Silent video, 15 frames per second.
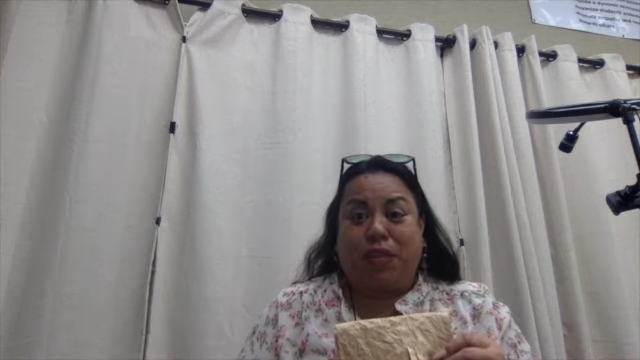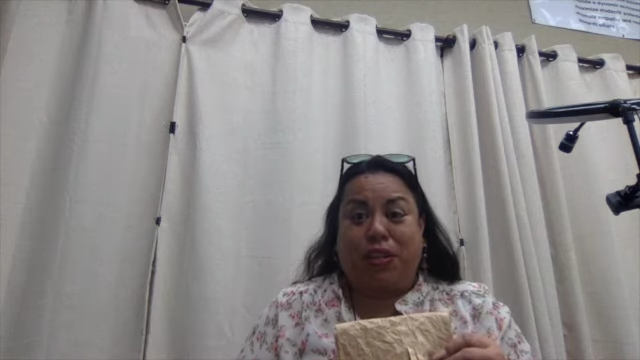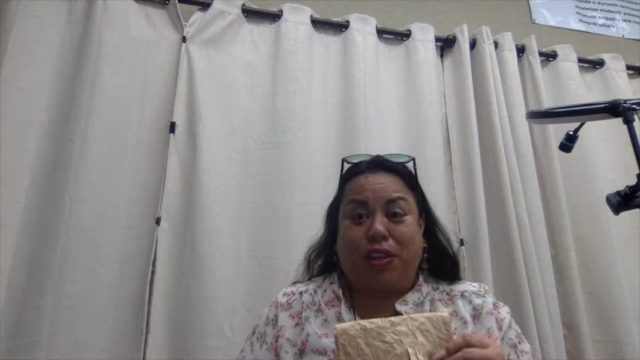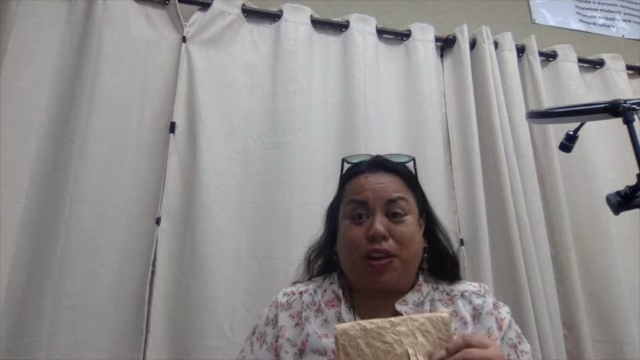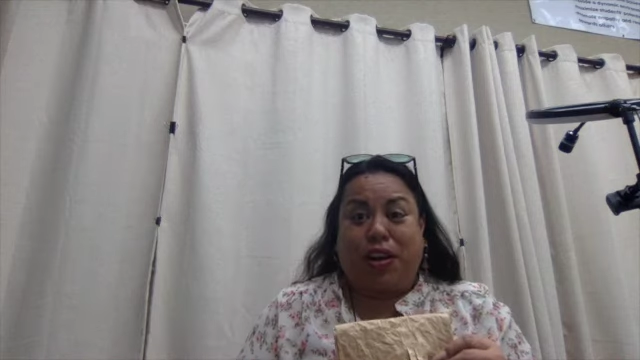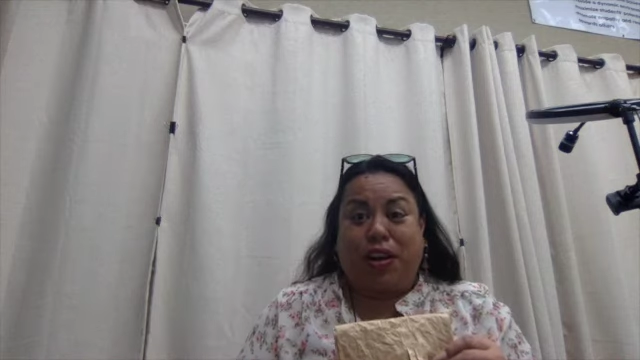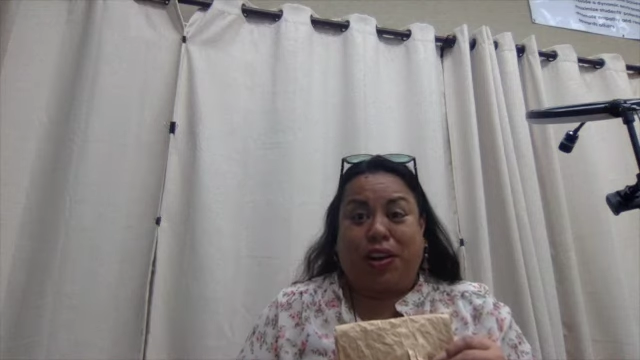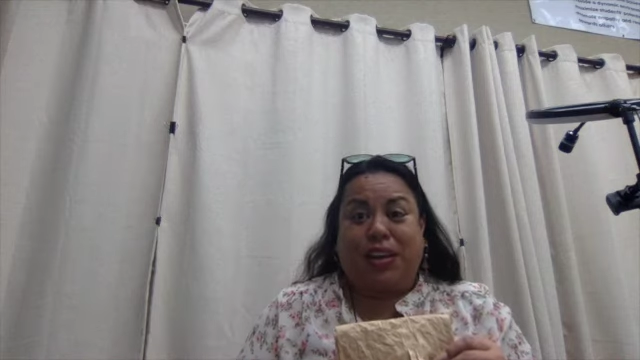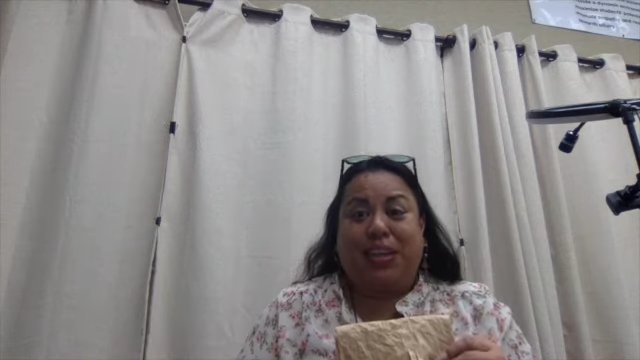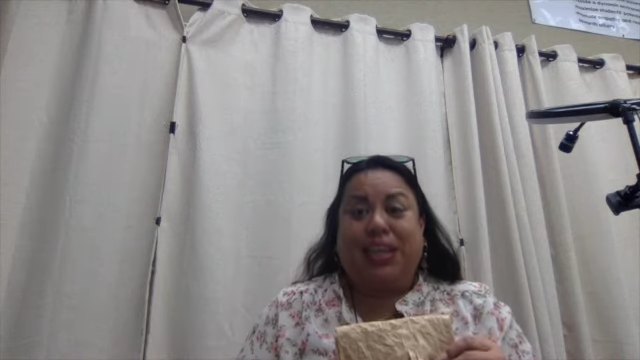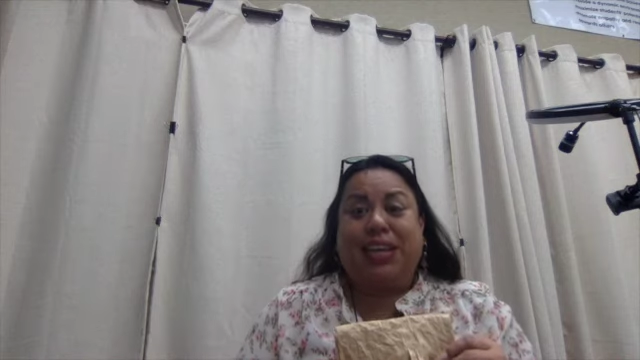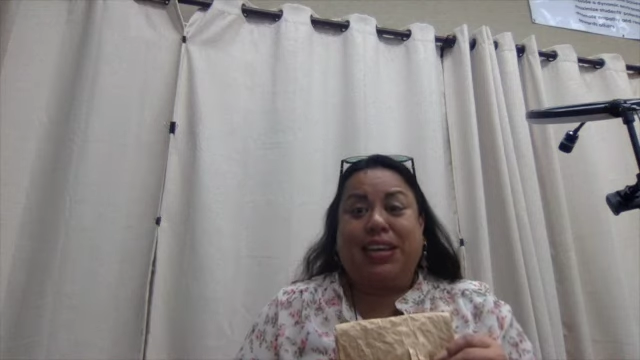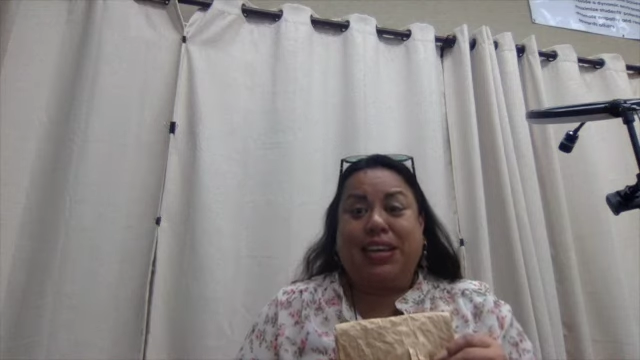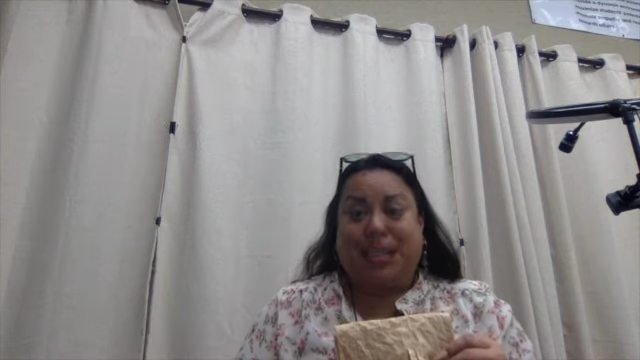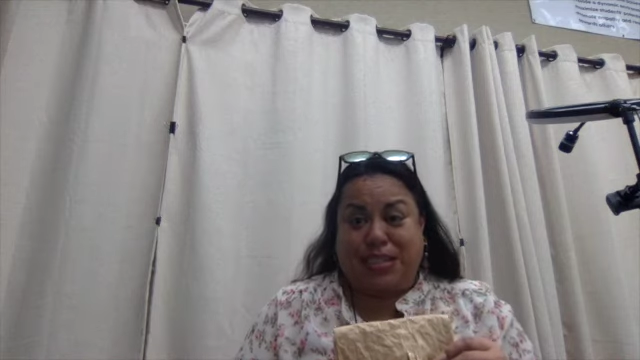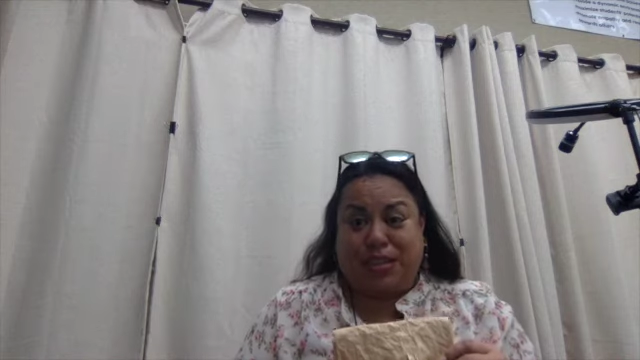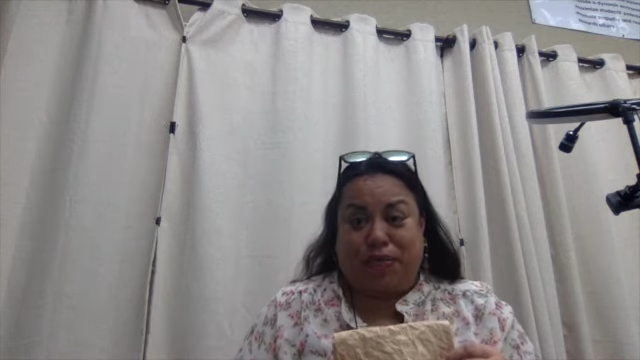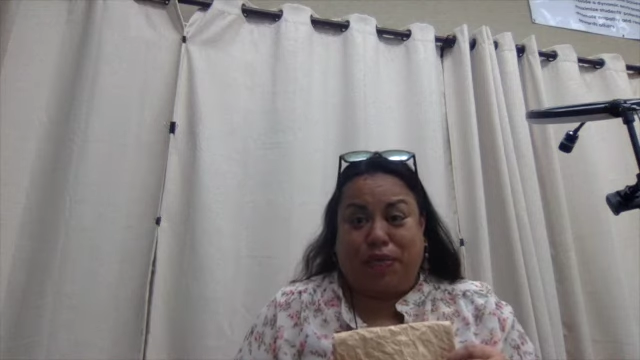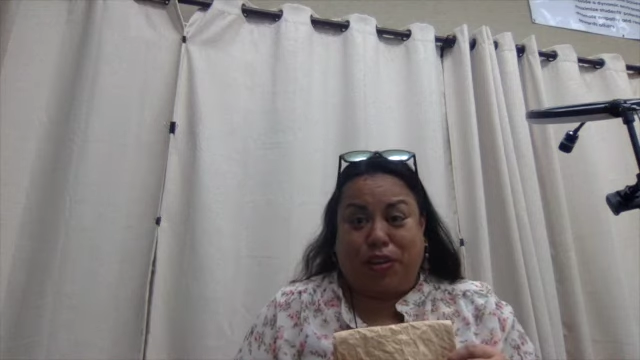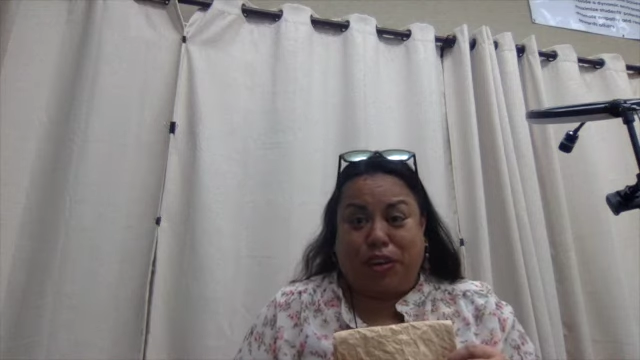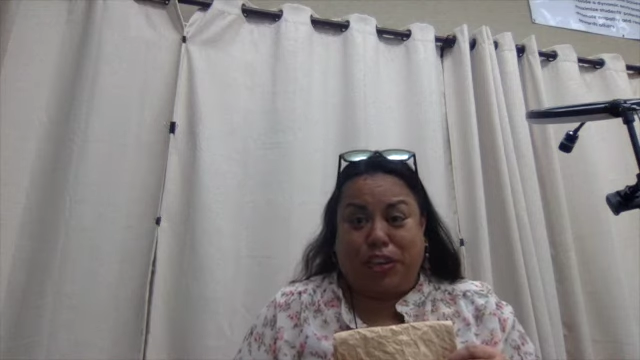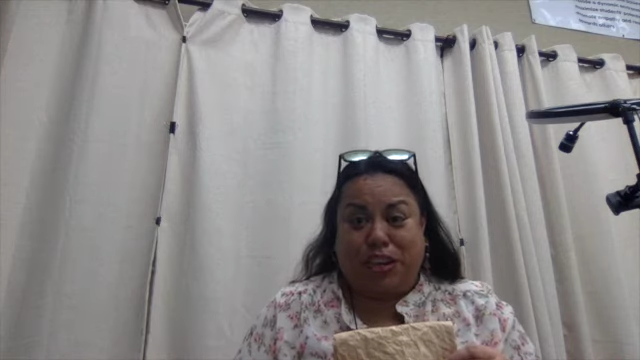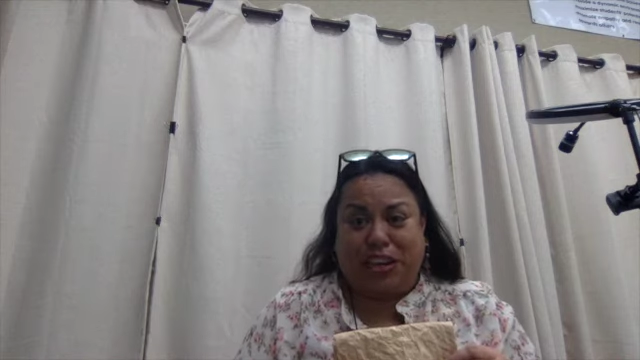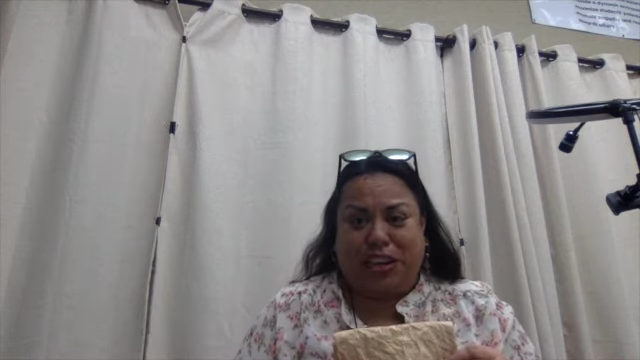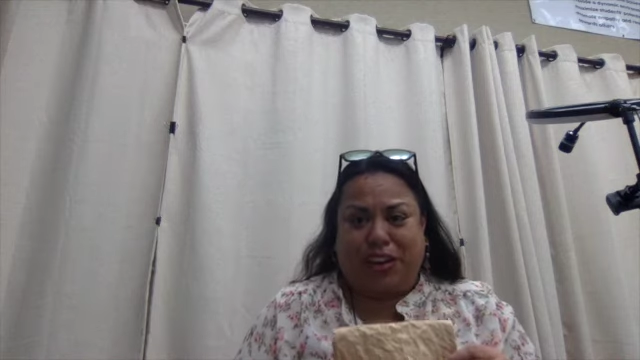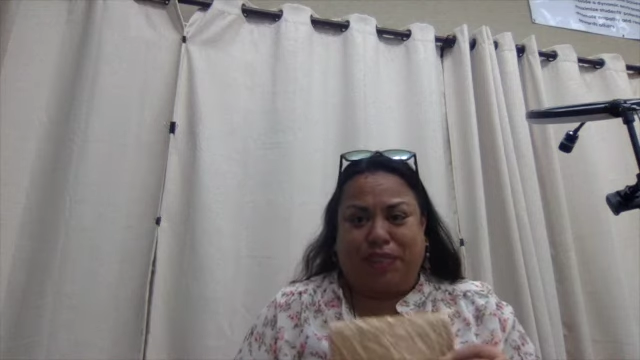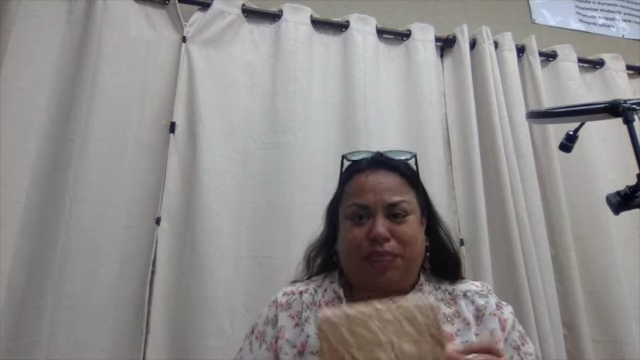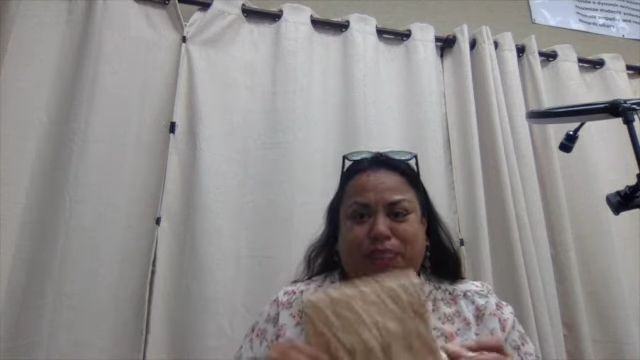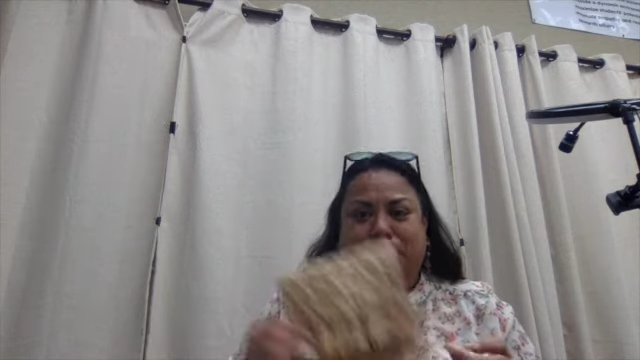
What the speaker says: yard. Get some fresh air.